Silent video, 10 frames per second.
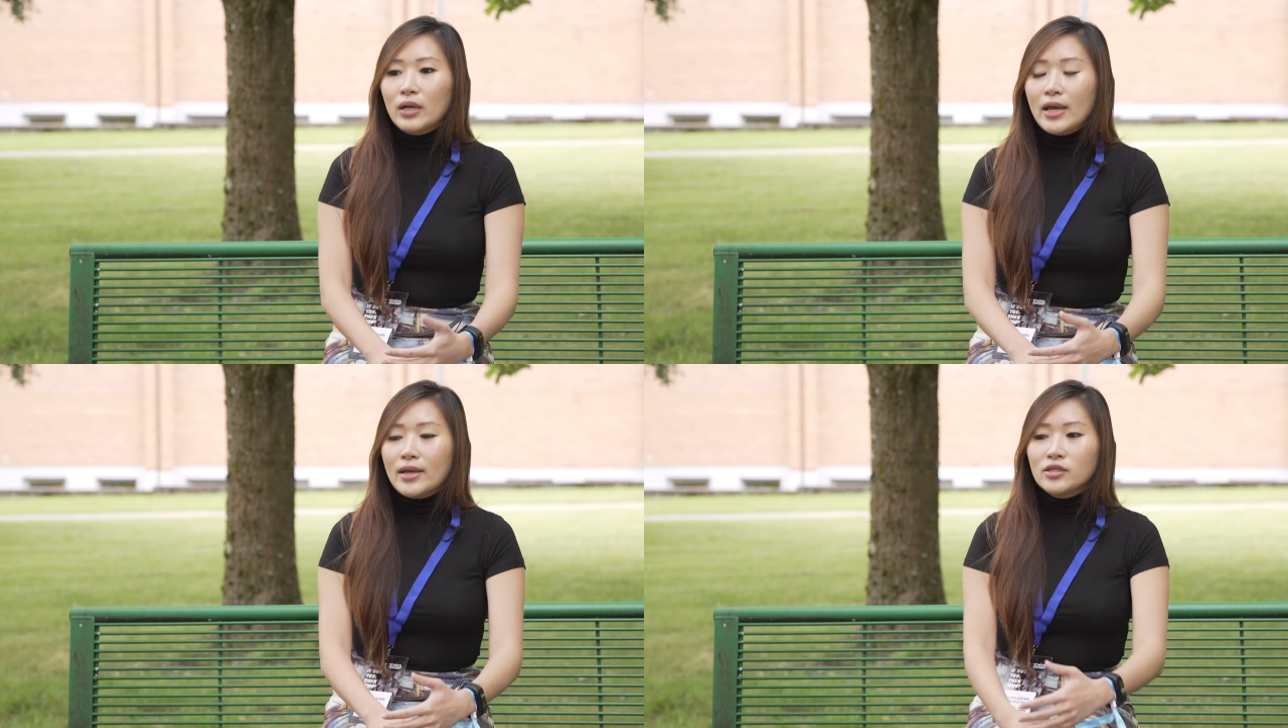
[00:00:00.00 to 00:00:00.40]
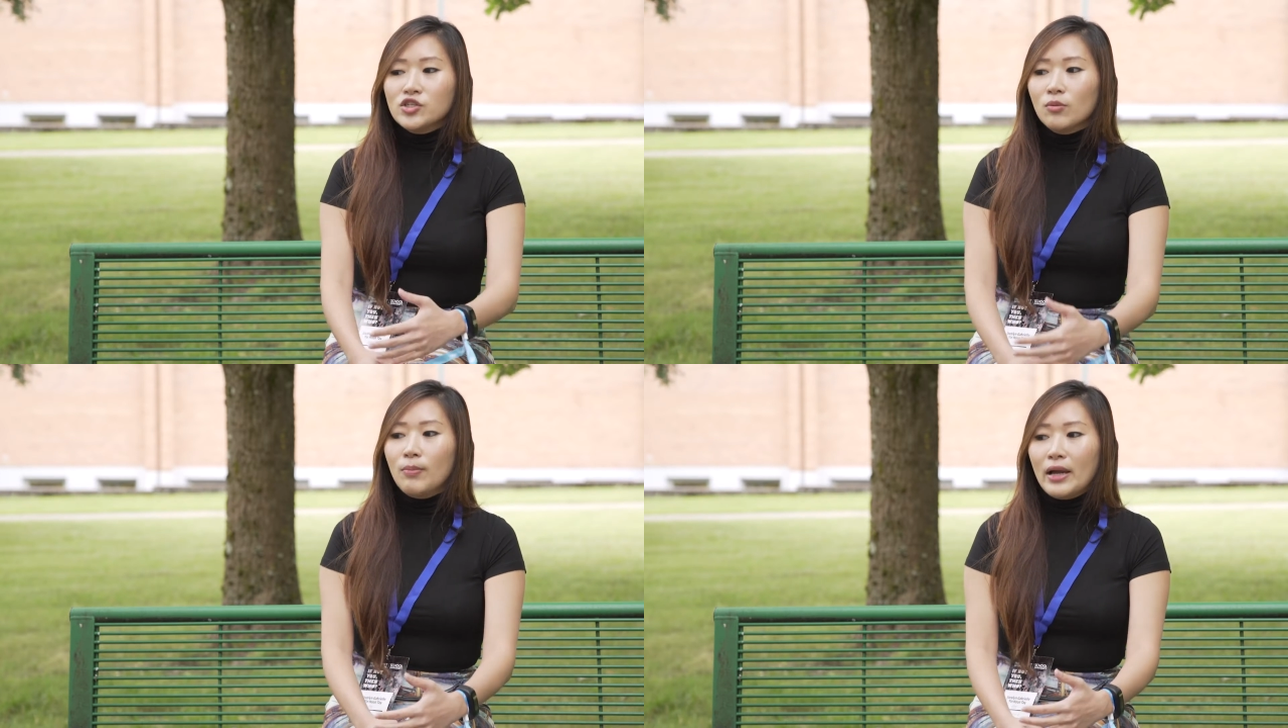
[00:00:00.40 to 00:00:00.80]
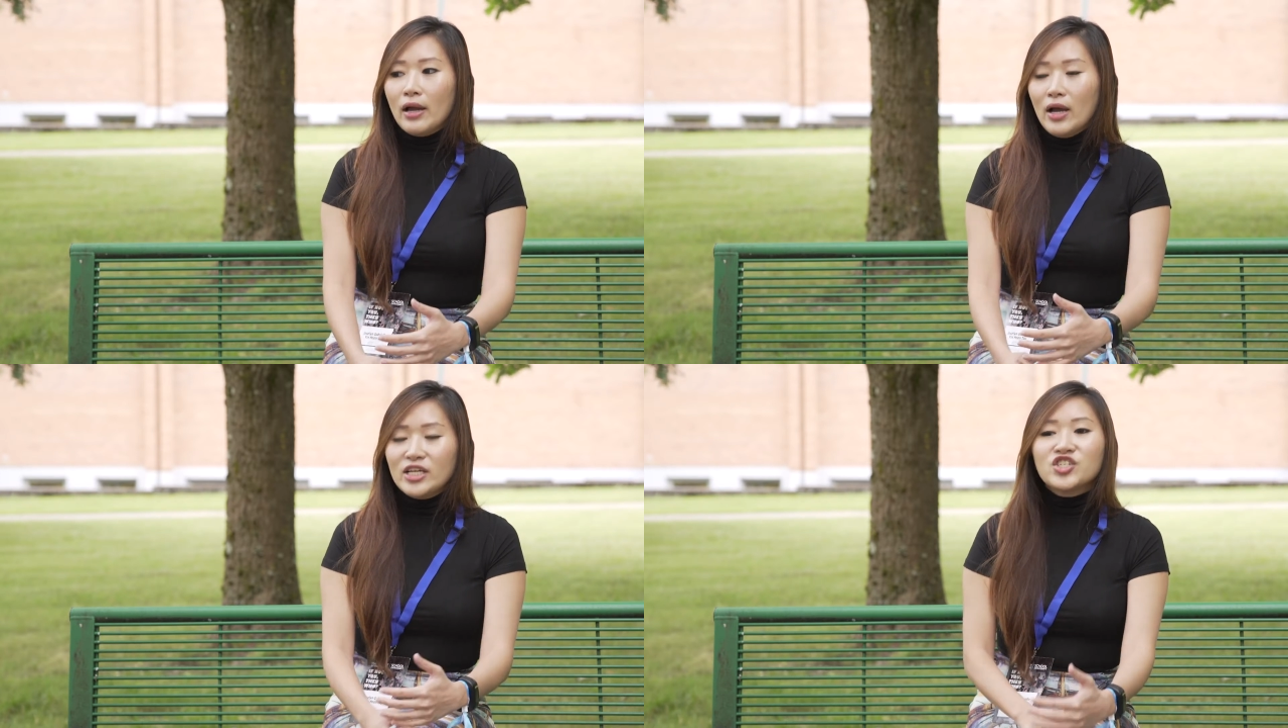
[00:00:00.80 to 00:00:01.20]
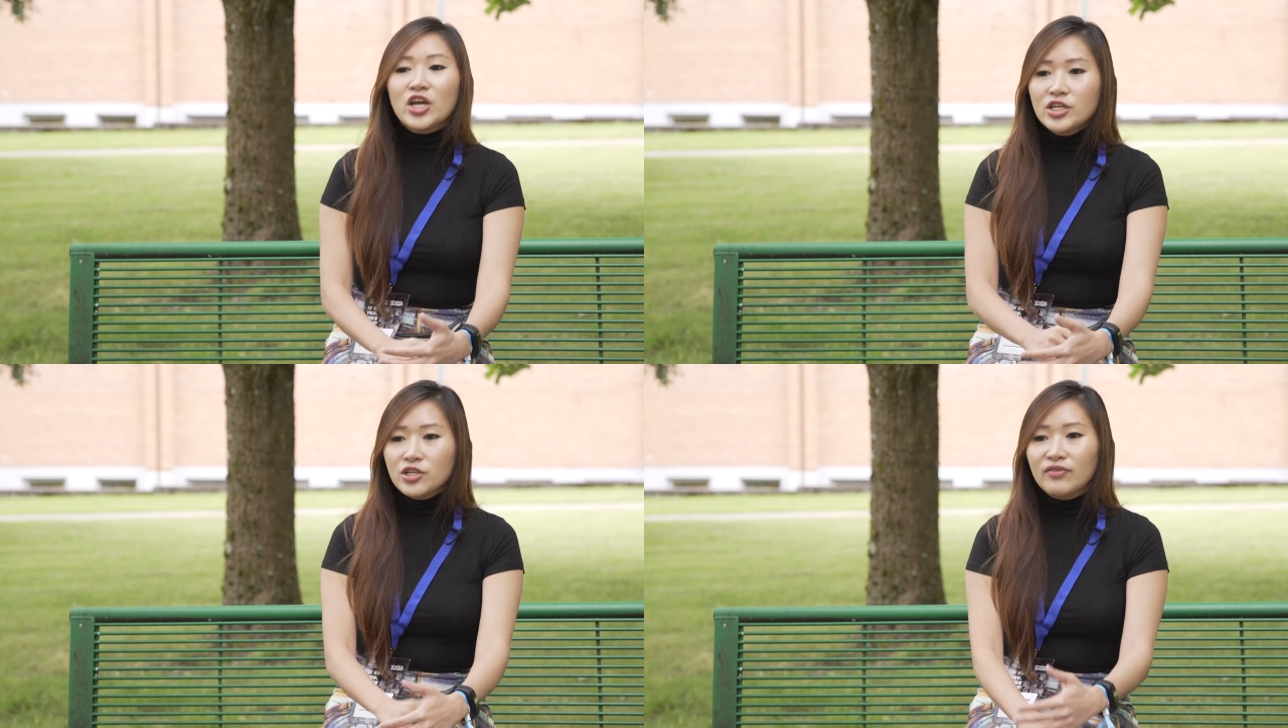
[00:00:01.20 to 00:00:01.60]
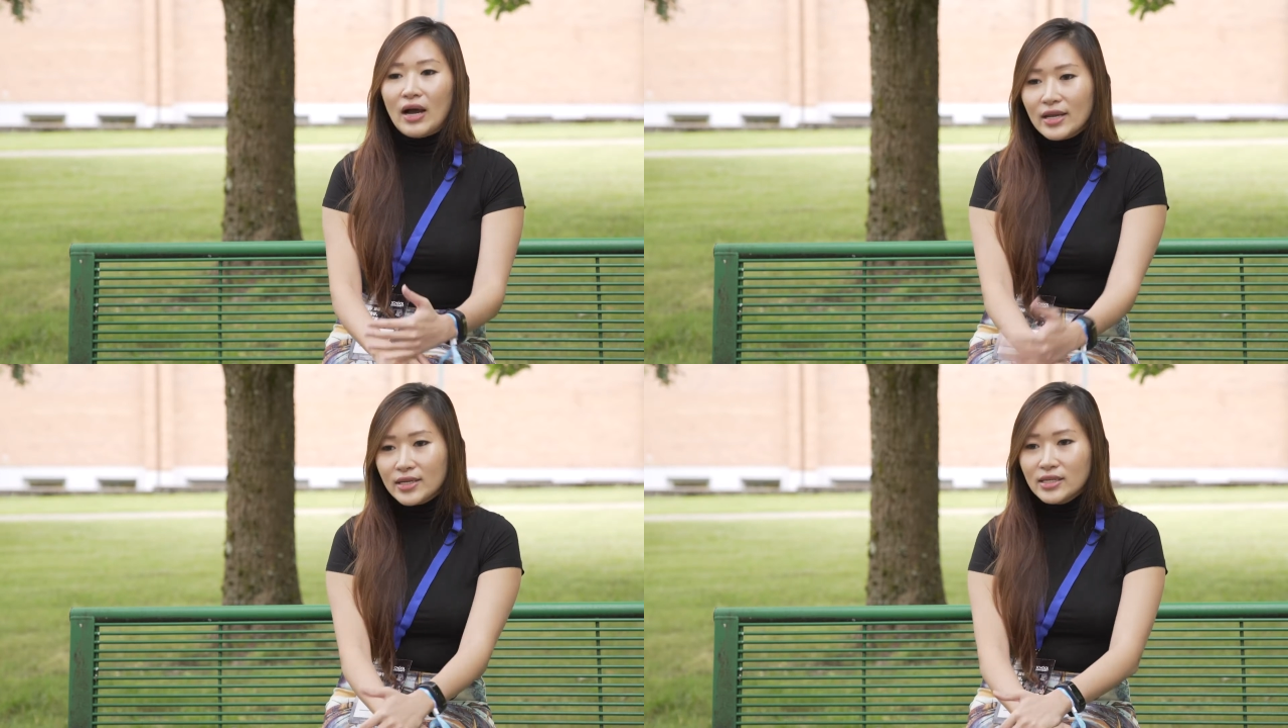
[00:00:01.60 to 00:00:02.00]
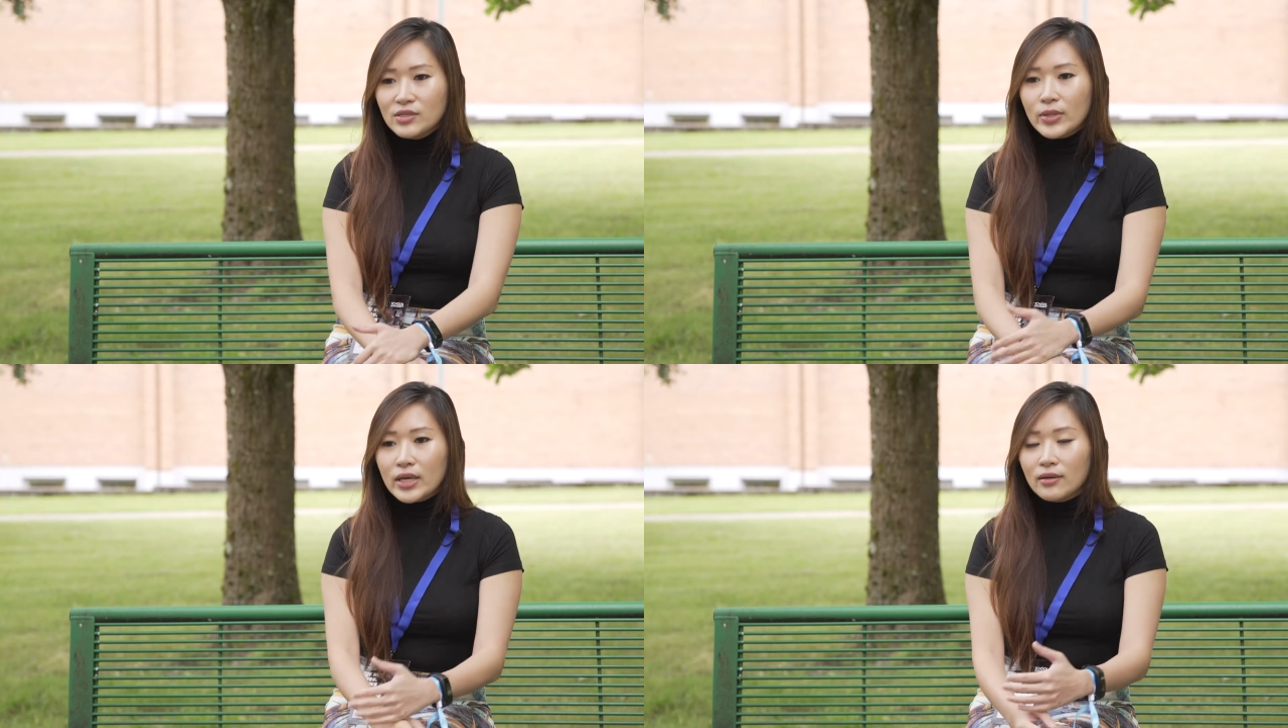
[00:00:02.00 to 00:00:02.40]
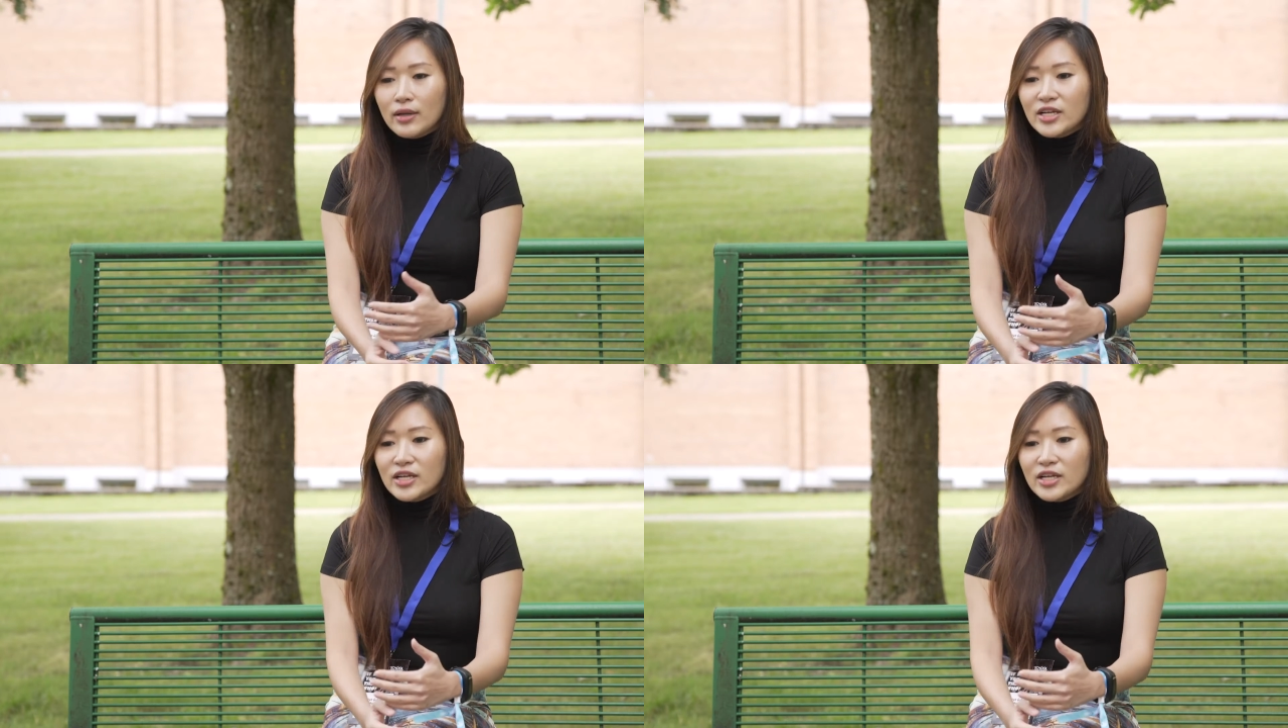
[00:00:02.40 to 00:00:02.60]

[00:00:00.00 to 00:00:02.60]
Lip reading: And so by exchange of ideas we can